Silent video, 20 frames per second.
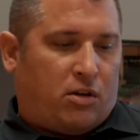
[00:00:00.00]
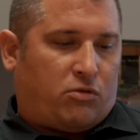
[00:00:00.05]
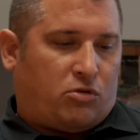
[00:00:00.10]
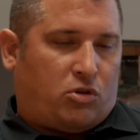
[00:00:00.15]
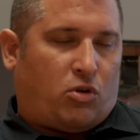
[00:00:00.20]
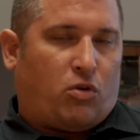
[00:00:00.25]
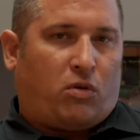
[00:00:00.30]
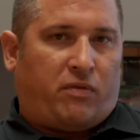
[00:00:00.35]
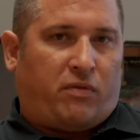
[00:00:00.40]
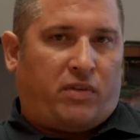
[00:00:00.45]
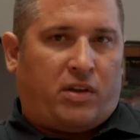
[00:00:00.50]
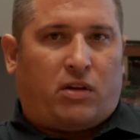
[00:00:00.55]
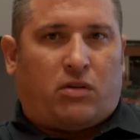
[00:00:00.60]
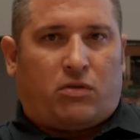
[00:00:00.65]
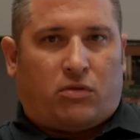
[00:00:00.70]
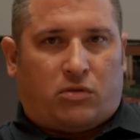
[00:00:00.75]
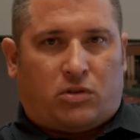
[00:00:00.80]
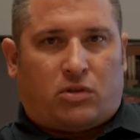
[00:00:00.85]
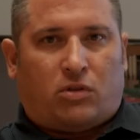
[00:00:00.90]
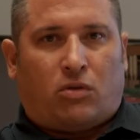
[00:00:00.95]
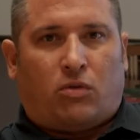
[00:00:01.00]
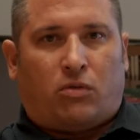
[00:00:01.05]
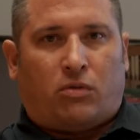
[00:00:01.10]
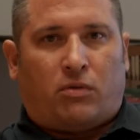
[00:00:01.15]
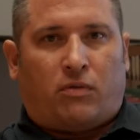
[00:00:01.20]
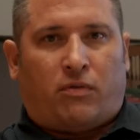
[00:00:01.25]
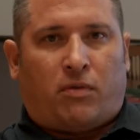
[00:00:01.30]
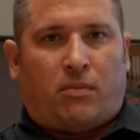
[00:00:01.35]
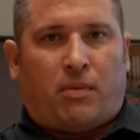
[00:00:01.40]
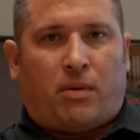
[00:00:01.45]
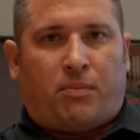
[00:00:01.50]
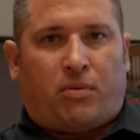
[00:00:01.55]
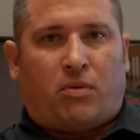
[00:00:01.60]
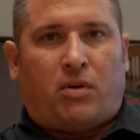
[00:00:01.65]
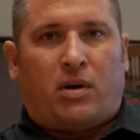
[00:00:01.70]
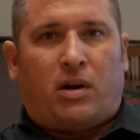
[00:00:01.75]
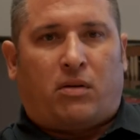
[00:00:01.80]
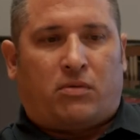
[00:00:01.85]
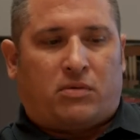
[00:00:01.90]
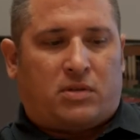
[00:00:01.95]
total vehicles sold from a
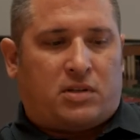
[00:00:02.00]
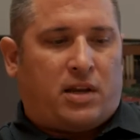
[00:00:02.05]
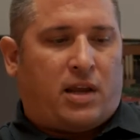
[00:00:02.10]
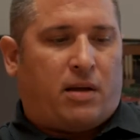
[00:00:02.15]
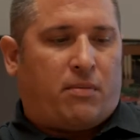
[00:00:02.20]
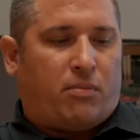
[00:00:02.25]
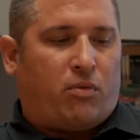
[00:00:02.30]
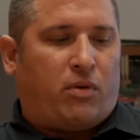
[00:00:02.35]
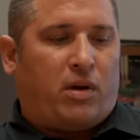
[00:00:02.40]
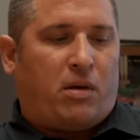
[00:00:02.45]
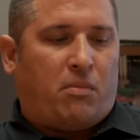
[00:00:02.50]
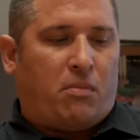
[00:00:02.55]
pre-owned standpoint,